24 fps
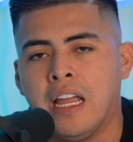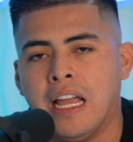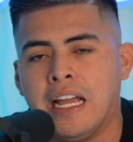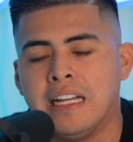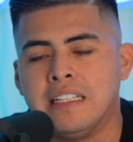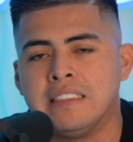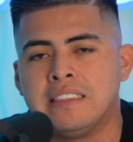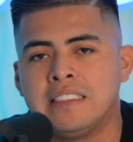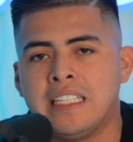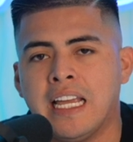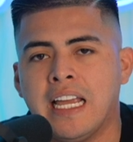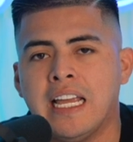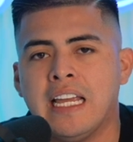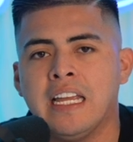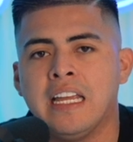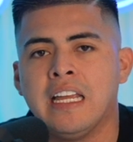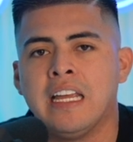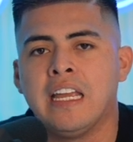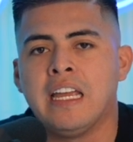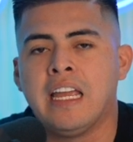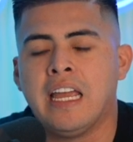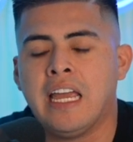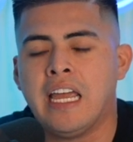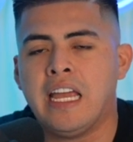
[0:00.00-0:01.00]
and say,
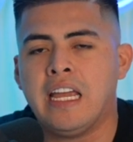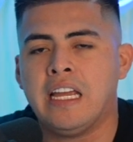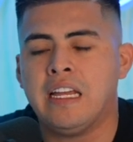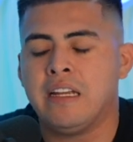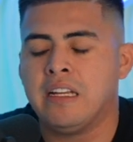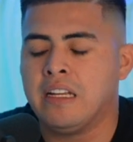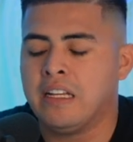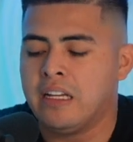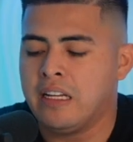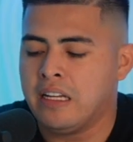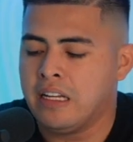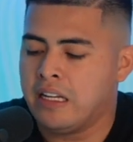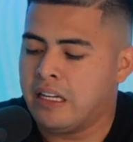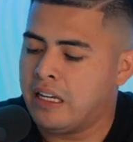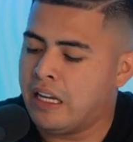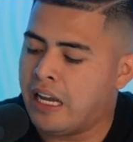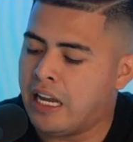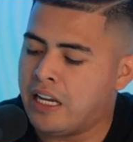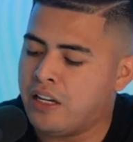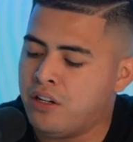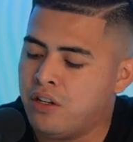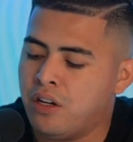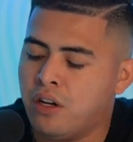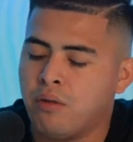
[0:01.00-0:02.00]
hey,
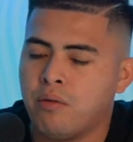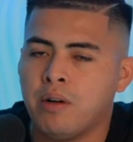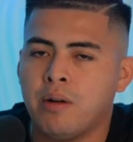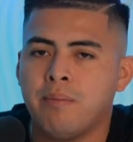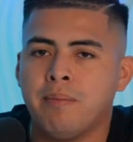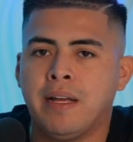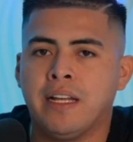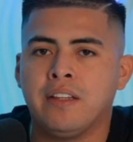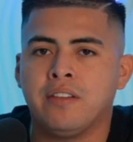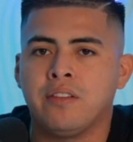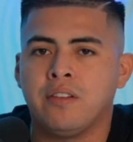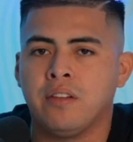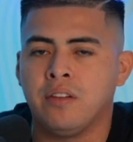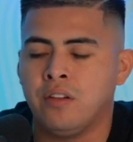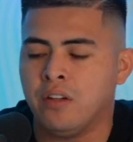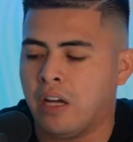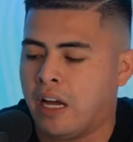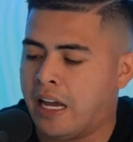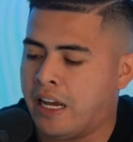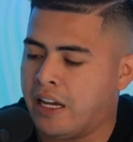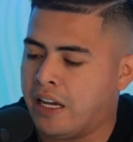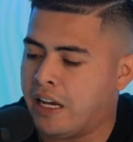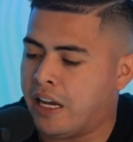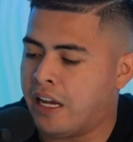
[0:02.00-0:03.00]
you know what, man?
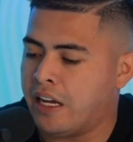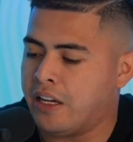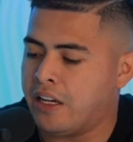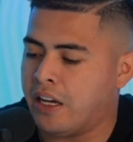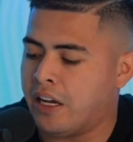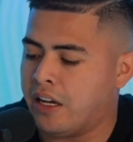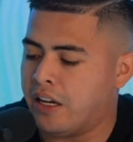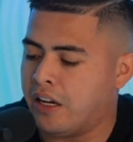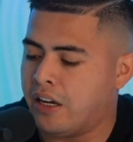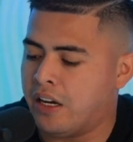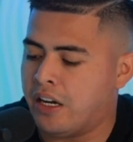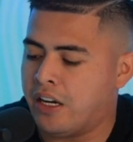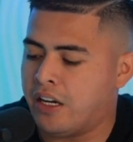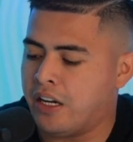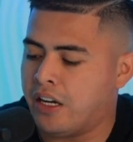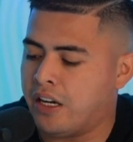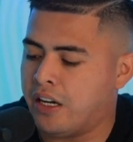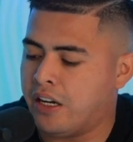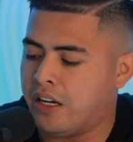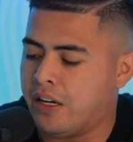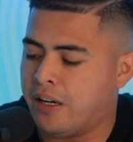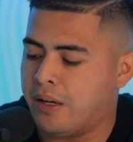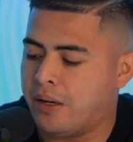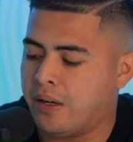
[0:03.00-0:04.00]
Hey,
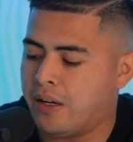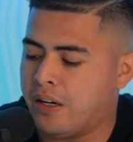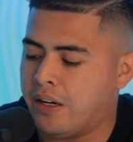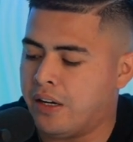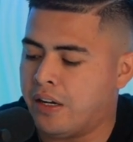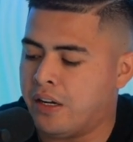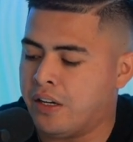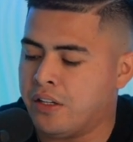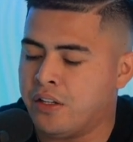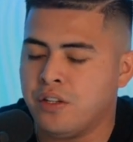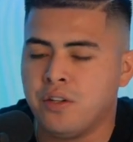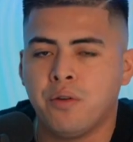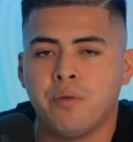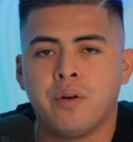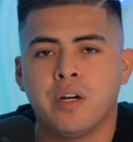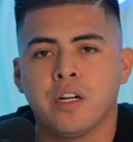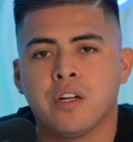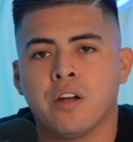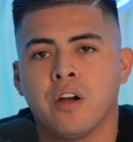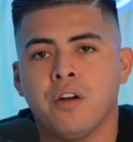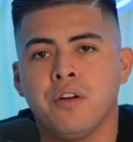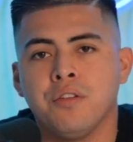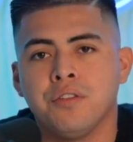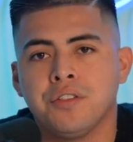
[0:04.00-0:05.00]
you know what,
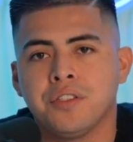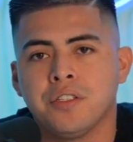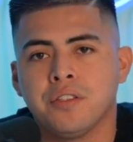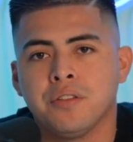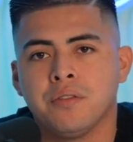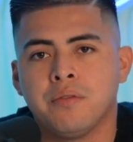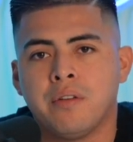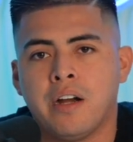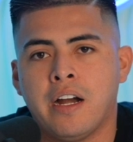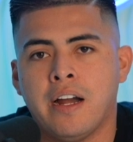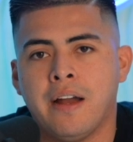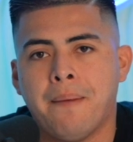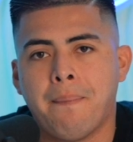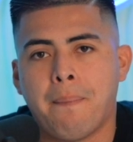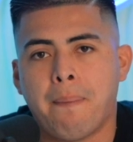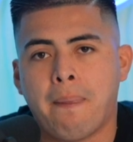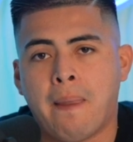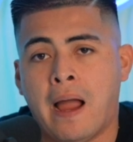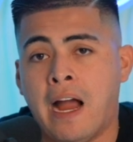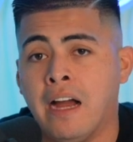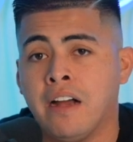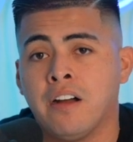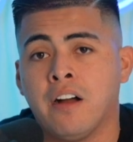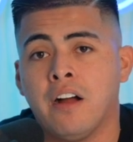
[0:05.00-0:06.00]
coach? Right?
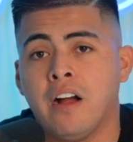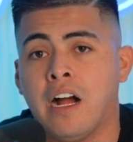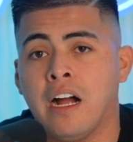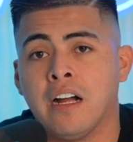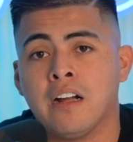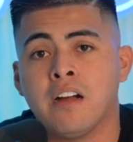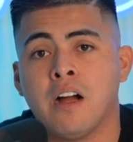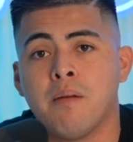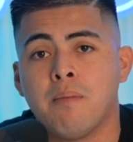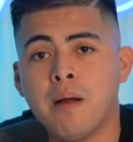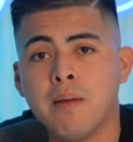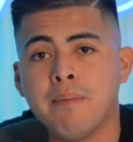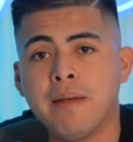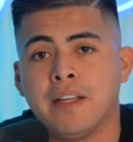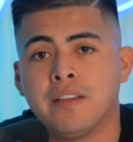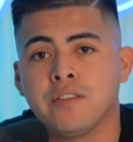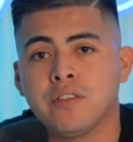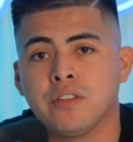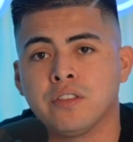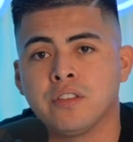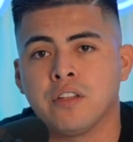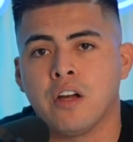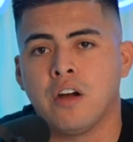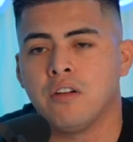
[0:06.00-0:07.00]
I call my
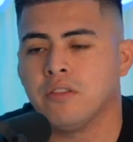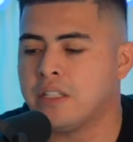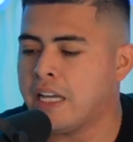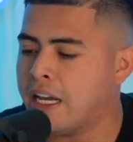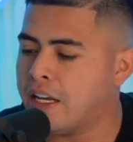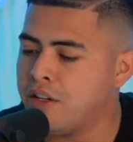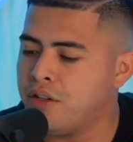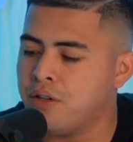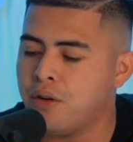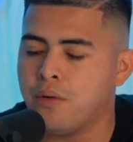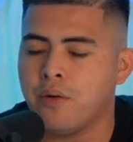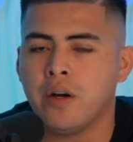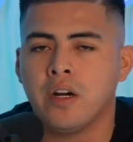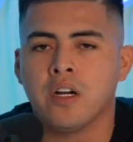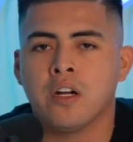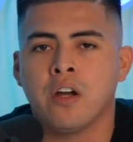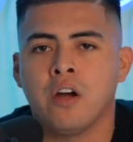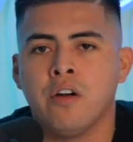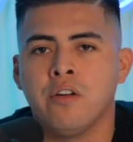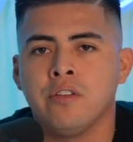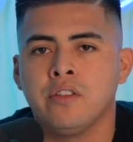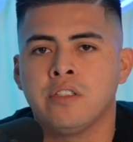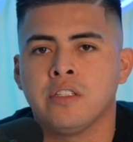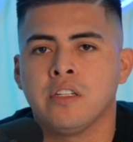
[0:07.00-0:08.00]
mentors coach. Hey, you know what,
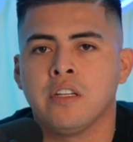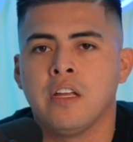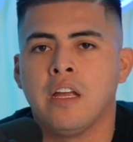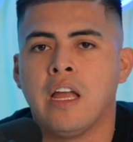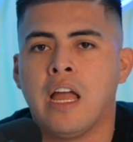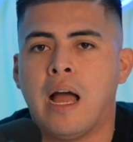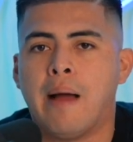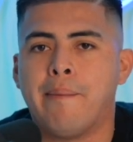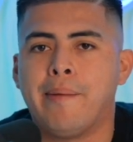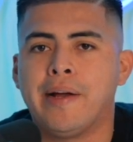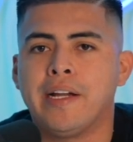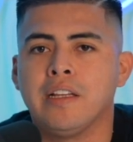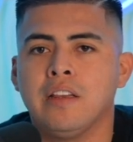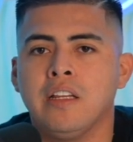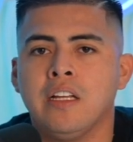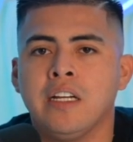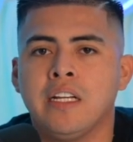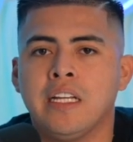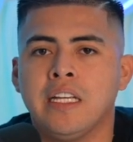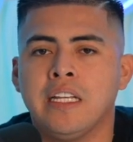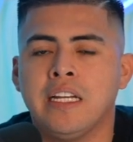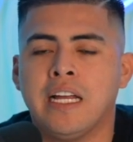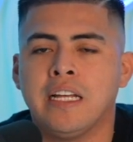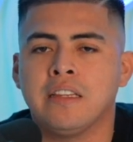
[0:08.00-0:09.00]
coach? Am I
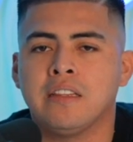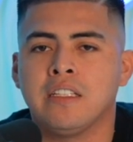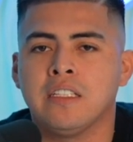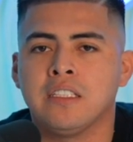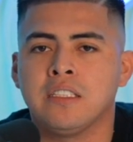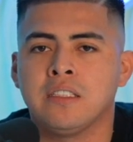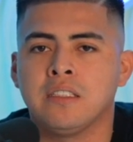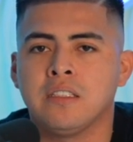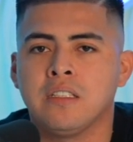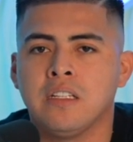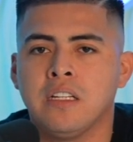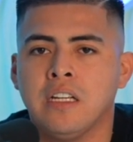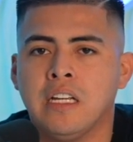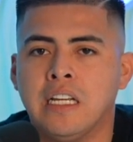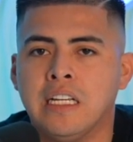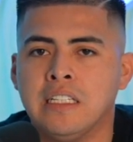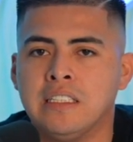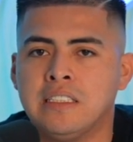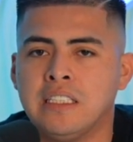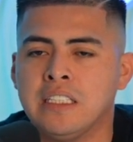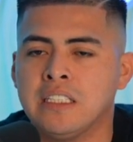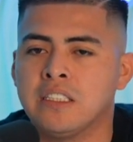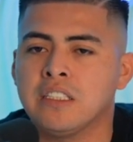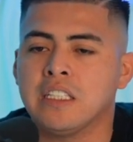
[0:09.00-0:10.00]
looking at this? Is
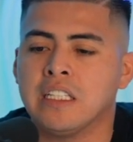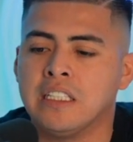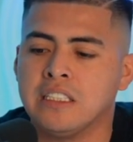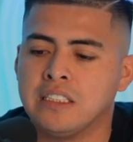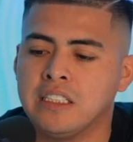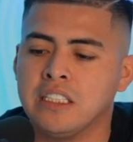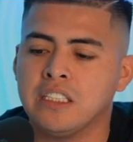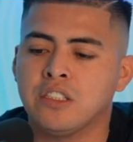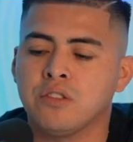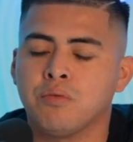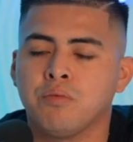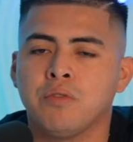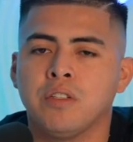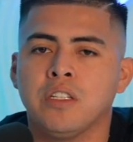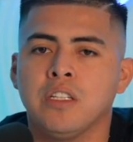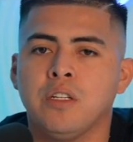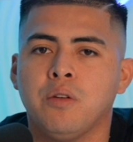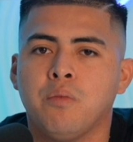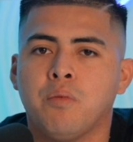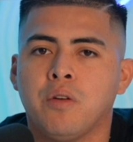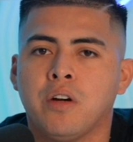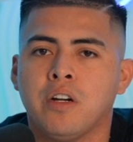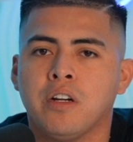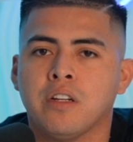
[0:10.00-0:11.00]
this really
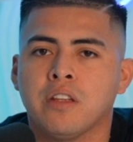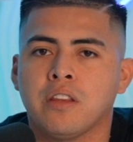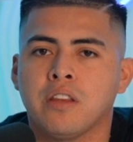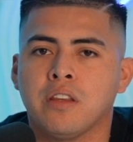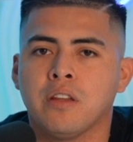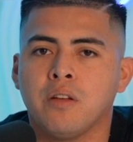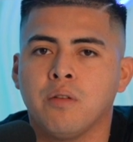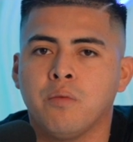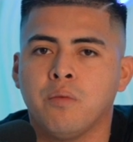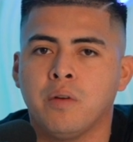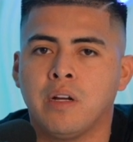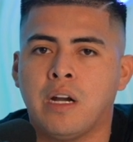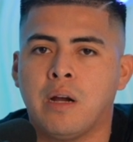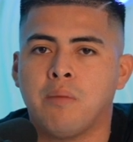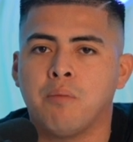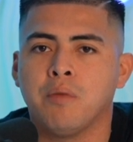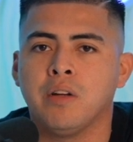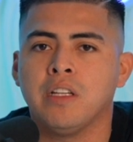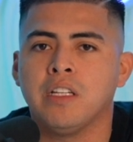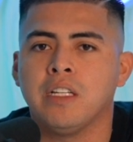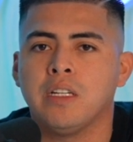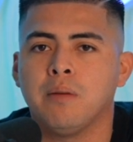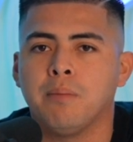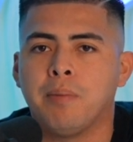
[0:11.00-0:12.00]
worth what I'm
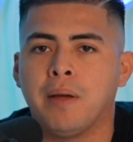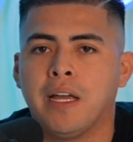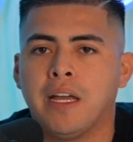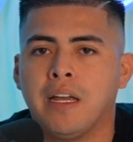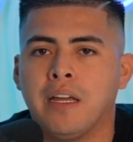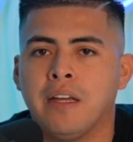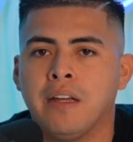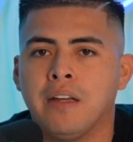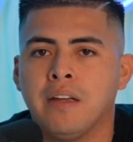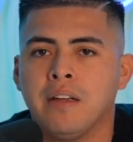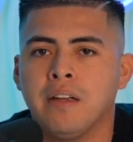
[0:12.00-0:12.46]
willing to pay?